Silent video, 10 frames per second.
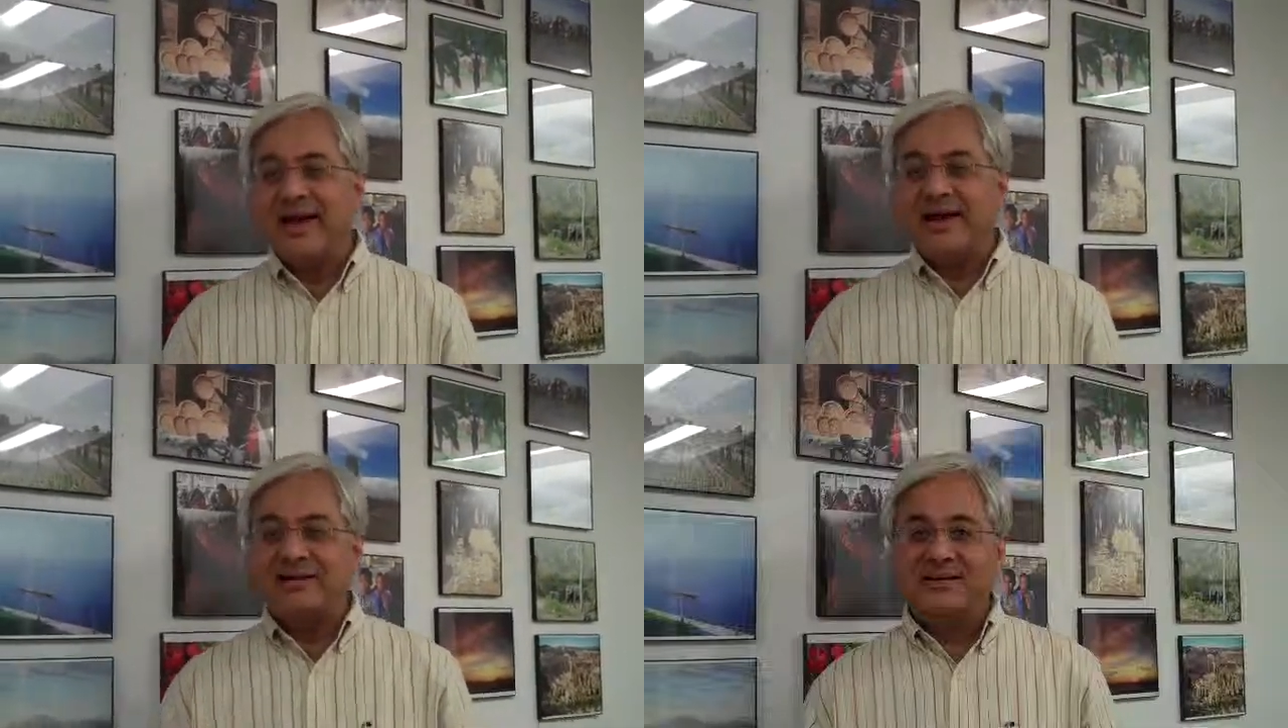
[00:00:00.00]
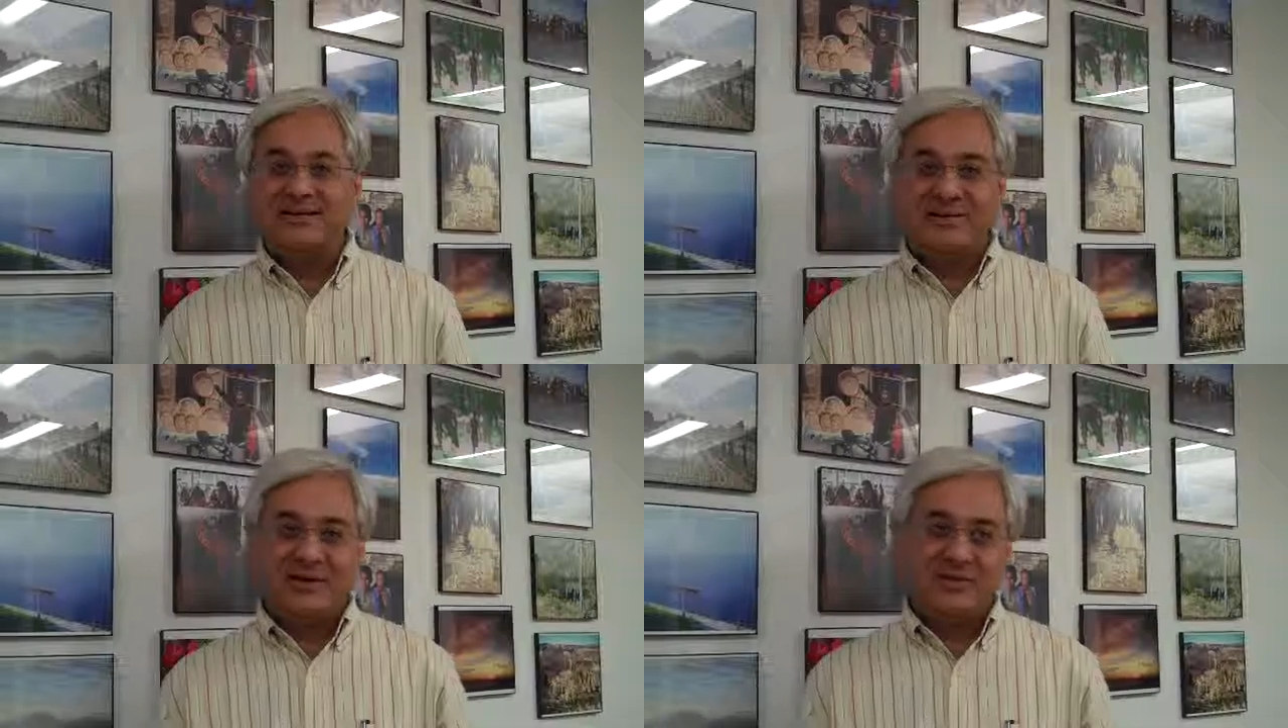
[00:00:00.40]
And
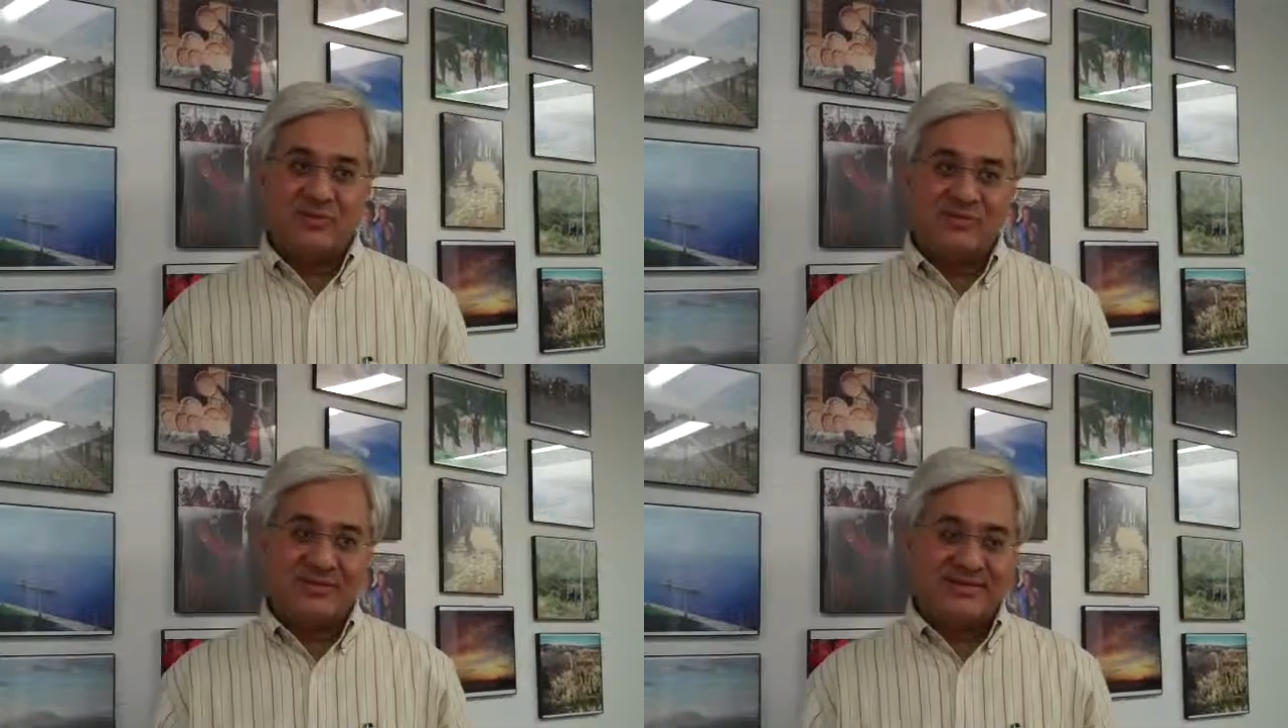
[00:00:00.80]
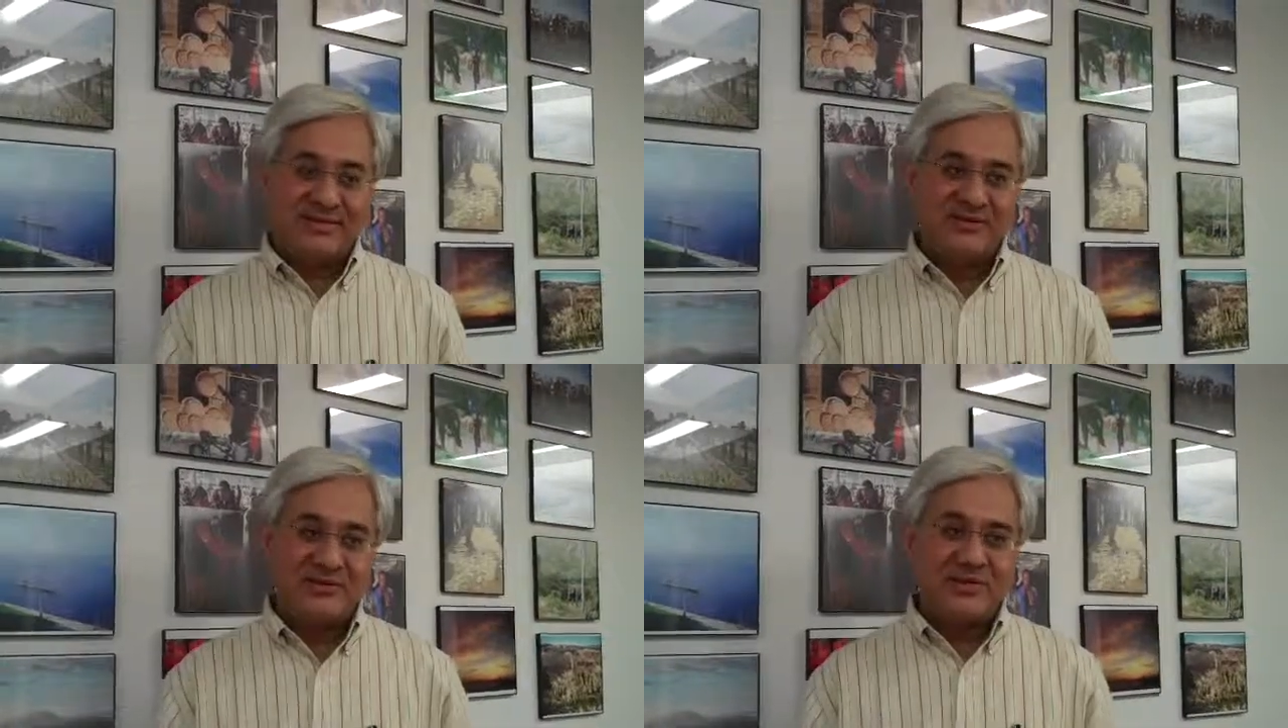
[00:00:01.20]
it was an
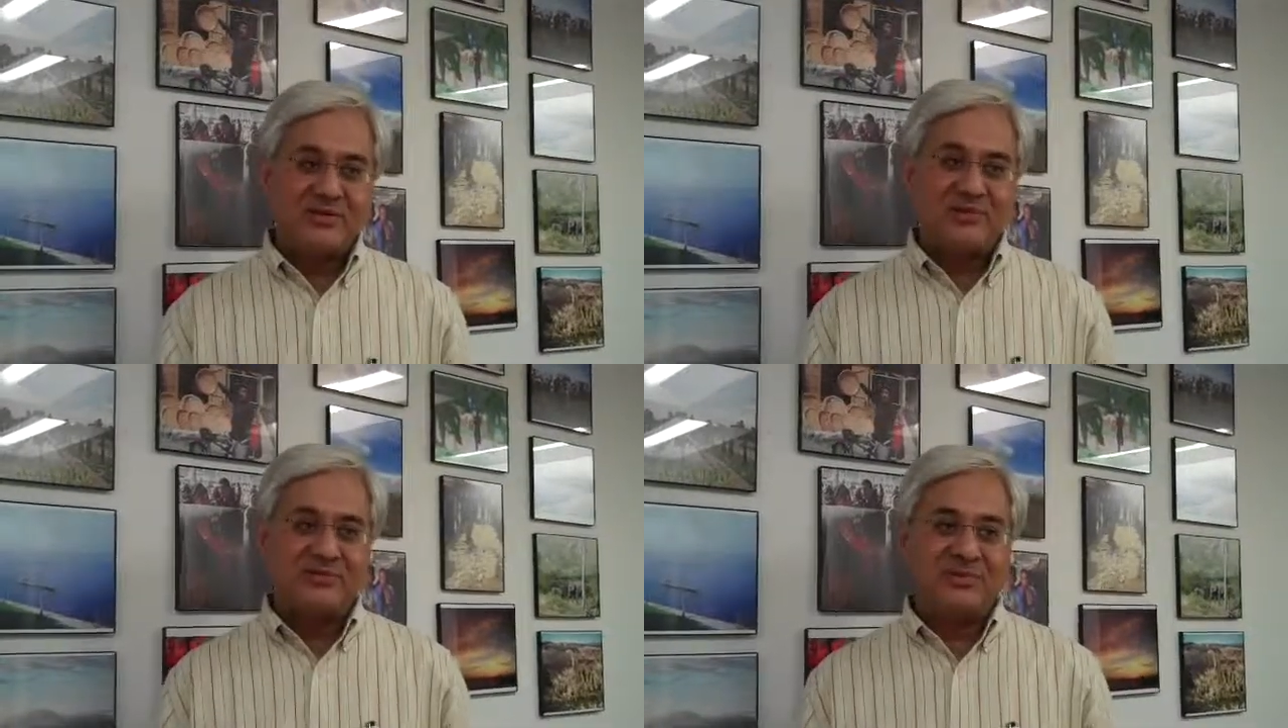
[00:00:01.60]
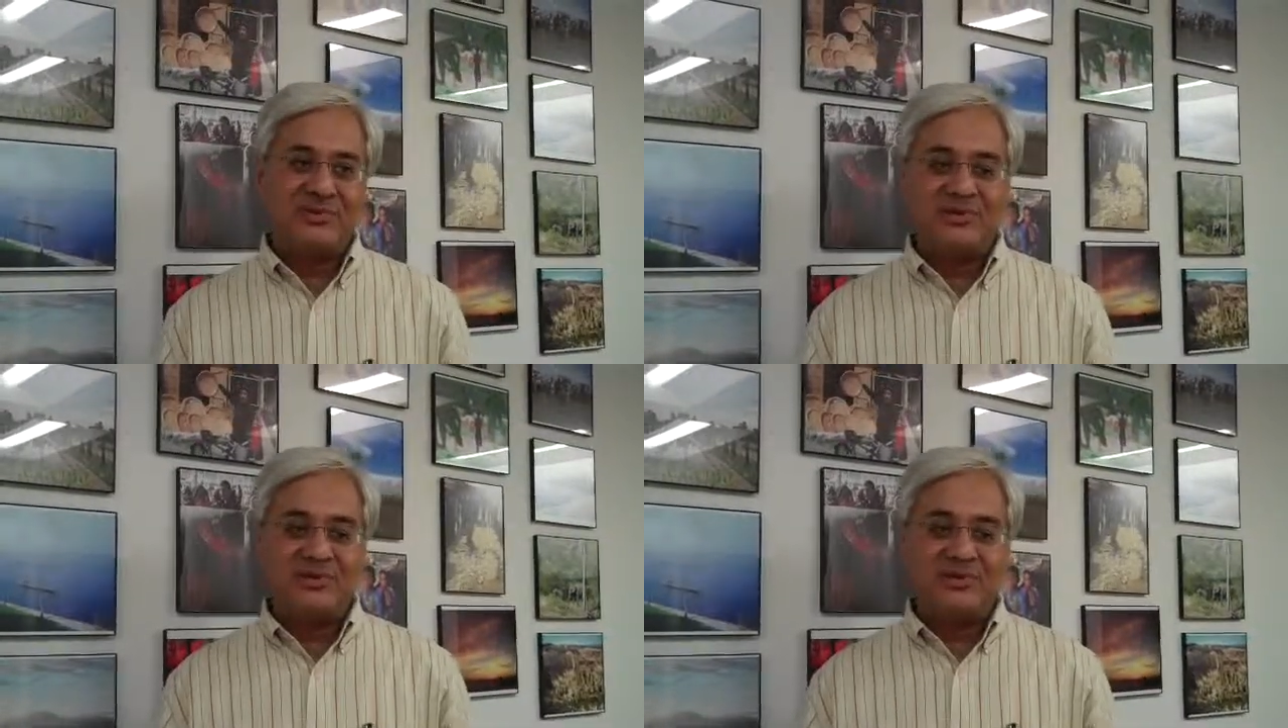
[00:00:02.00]
assessment of